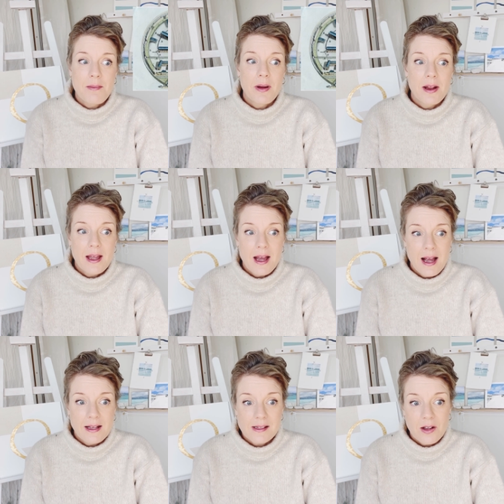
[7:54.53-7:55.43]
but it
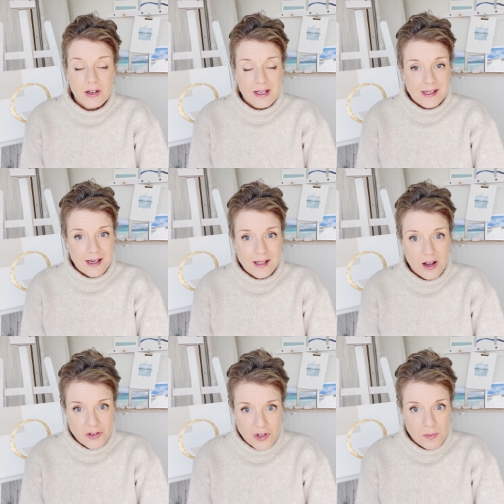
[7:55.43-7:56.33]
has only
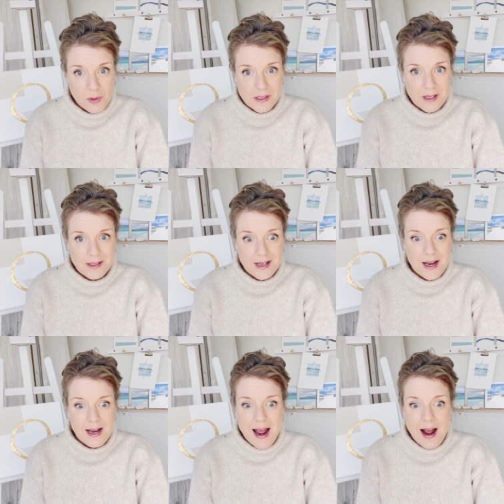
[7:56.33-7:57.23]
600 prisoners in
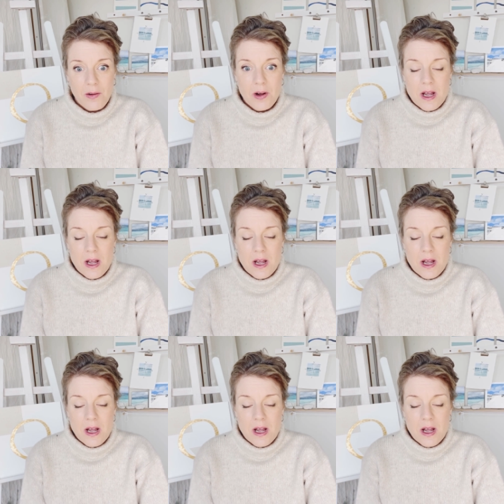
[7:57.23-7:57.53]
it now.